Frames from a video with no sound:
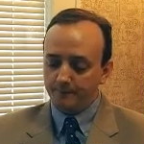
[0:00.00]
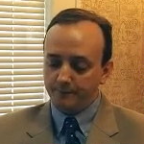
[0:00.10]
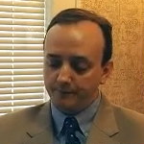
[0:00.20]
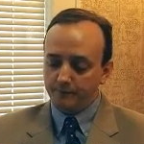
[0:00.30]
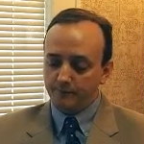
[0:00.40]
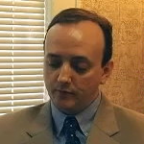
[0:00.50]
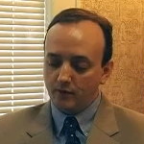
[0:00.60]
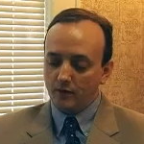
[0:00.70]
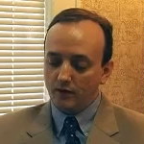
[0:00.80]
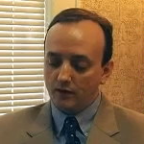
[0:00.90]

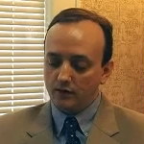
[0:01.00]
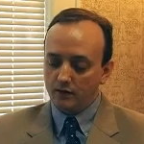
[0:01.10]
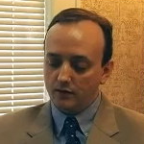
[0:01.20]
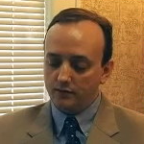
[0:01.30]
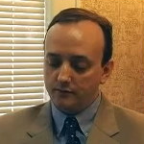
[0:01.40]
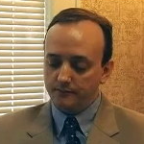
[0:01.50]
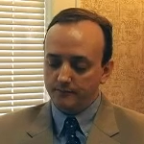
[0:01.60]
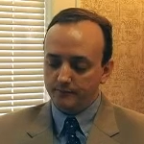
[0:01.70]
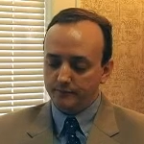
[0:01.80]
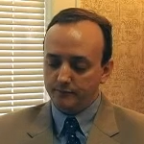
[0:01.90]

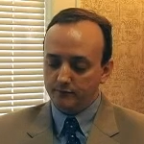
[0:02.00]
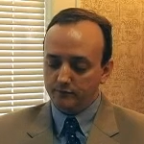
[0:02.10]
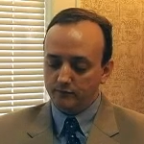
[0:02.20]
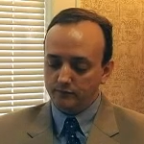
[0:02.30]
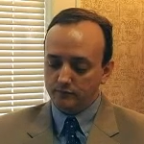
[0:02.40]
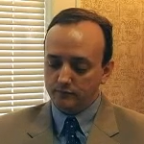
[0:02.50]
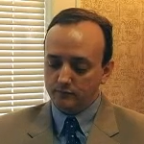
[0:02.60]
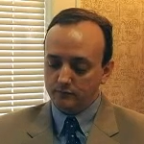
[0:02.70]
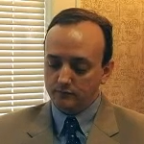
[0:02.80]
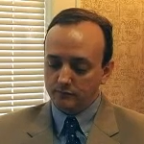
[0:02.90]

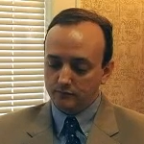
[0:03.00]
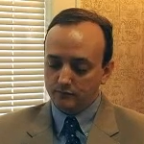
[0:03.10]
Nobody speaks.